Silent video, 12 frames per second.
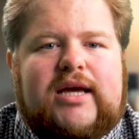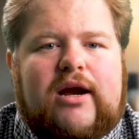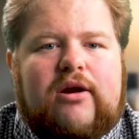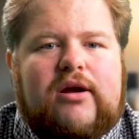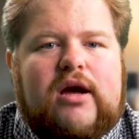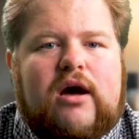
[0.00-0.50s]

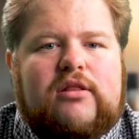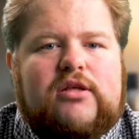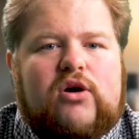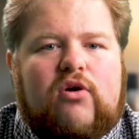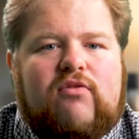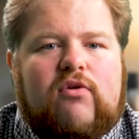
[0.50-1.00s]
carry on
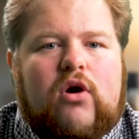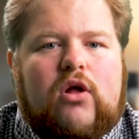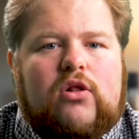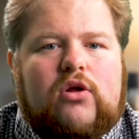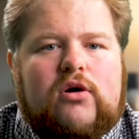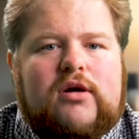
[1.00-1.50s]
the
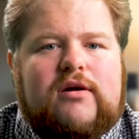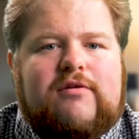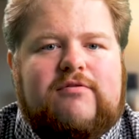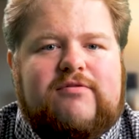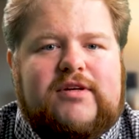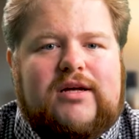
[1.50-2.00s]
overall look,
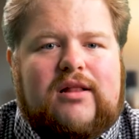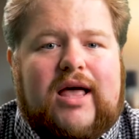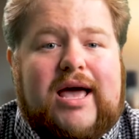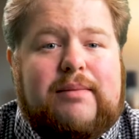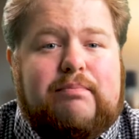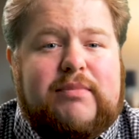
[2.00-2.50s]
feel,
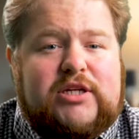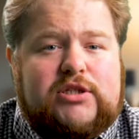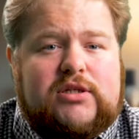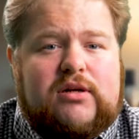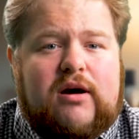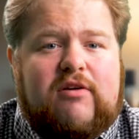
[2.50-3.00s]
and
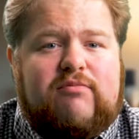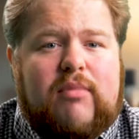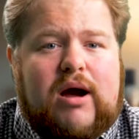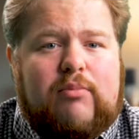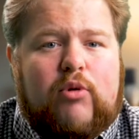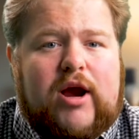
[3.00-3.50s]
mission of
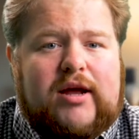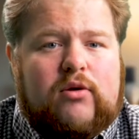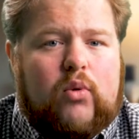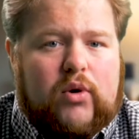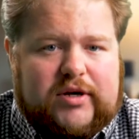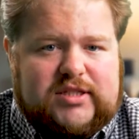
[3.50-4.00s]
my brand or
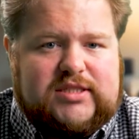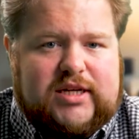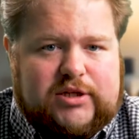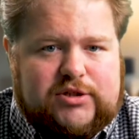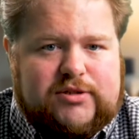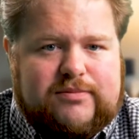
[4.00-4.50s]

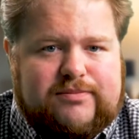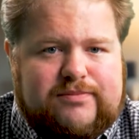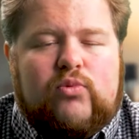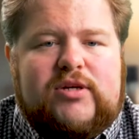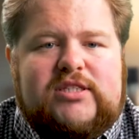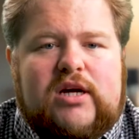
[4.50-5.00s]
organization?
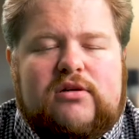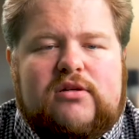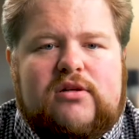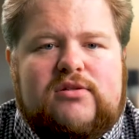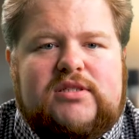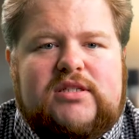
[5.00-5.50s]
Reach out to
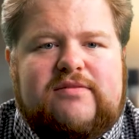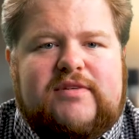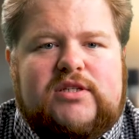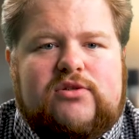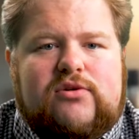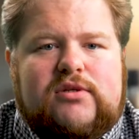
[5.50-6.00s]
those
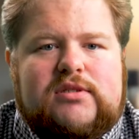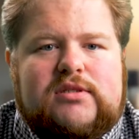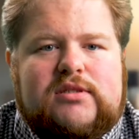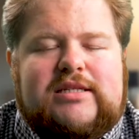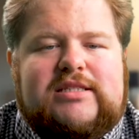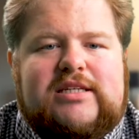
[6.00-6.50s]
individuals,
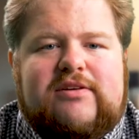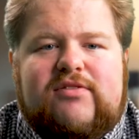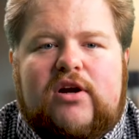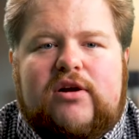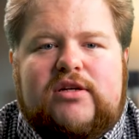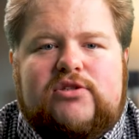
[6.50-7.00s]
see if
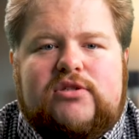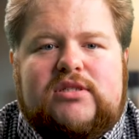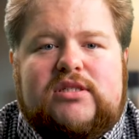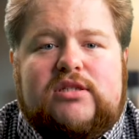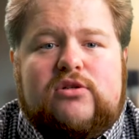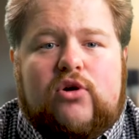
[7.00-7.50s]
they're
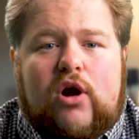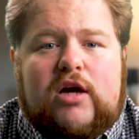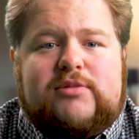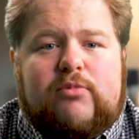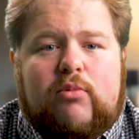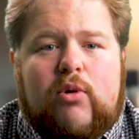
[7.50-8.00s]
interested in
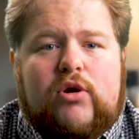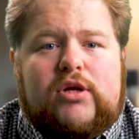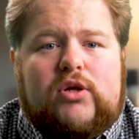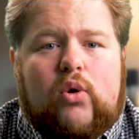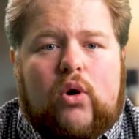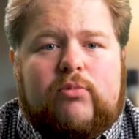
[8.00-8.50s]

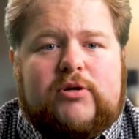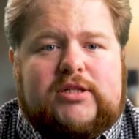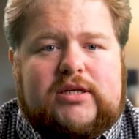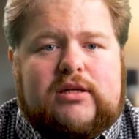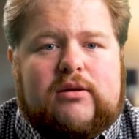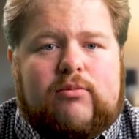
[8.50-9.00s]
cross-promoting your
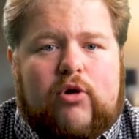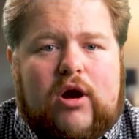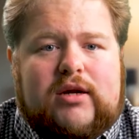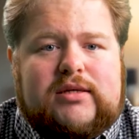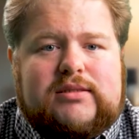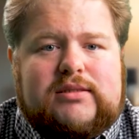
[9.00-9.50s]
particular
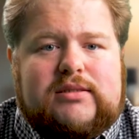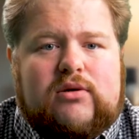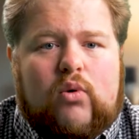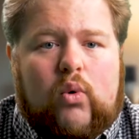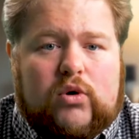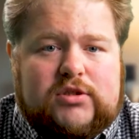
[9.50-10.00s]
products
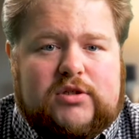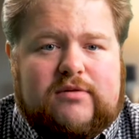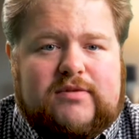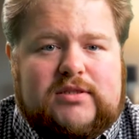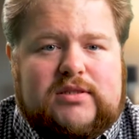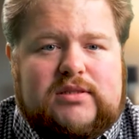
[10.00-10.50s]
or
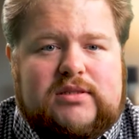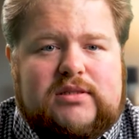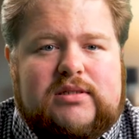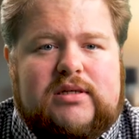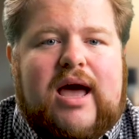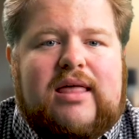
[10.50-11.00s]
services,
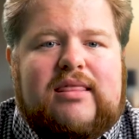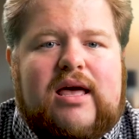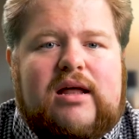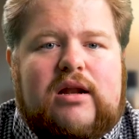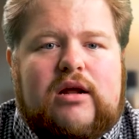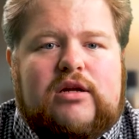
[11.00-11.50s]
and
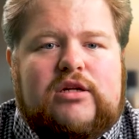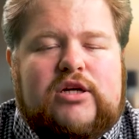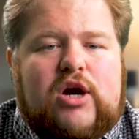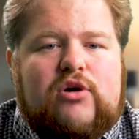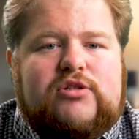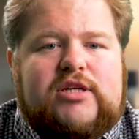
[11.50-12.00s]
then
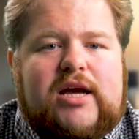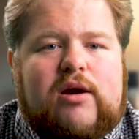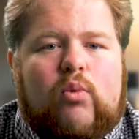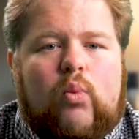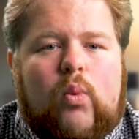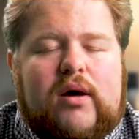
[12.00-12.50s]
negotiate
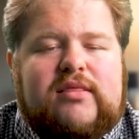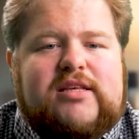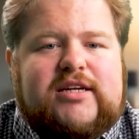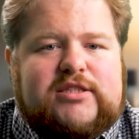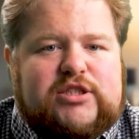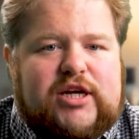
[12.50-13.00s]
what the
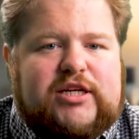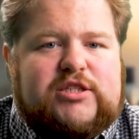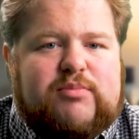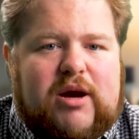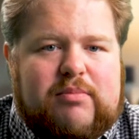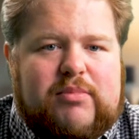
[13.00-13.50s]

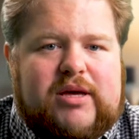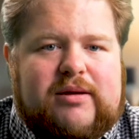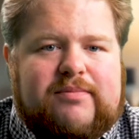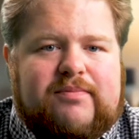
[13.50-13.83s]
exchange might be.